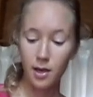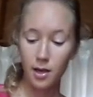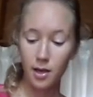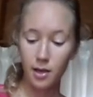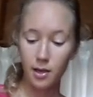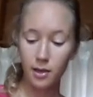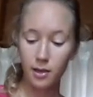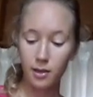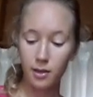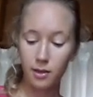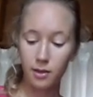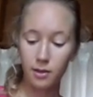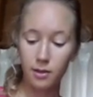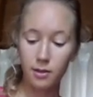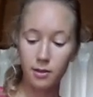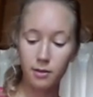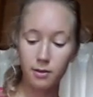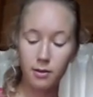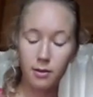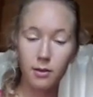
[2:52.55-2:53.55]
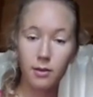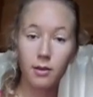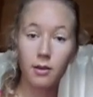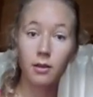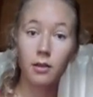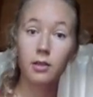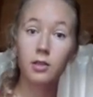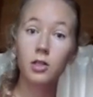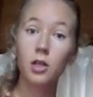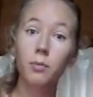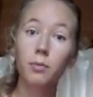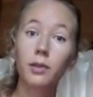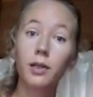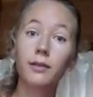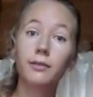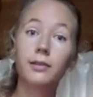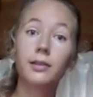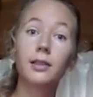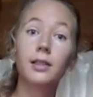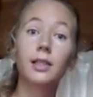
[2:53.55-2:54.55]
And the top
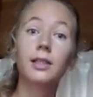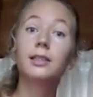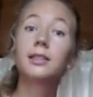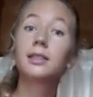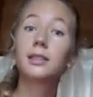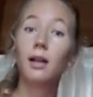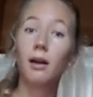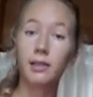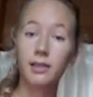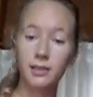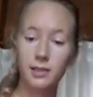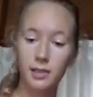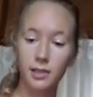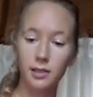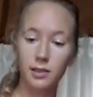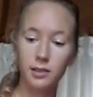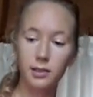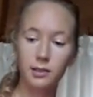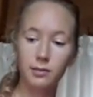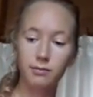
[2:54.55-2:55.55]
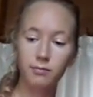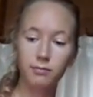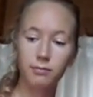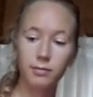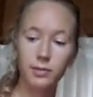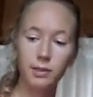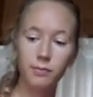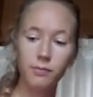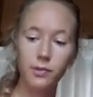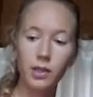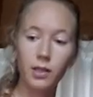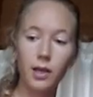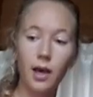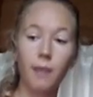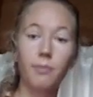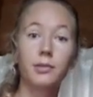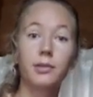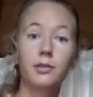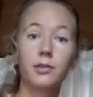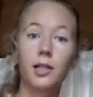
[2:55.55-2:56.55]
level is ideas, something
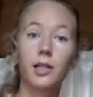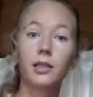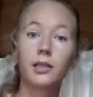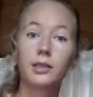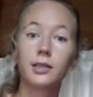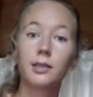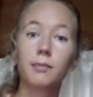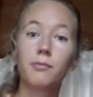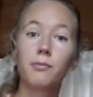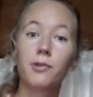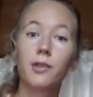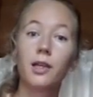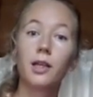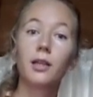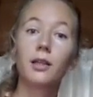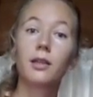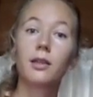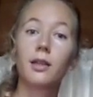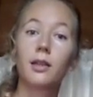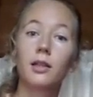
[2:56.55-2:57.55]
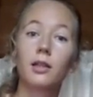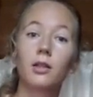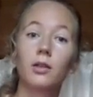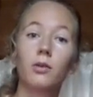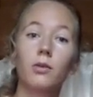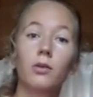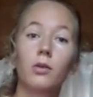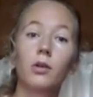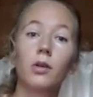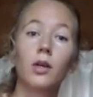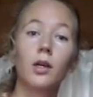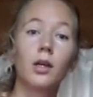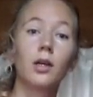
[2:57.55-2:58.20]
abstract, something that you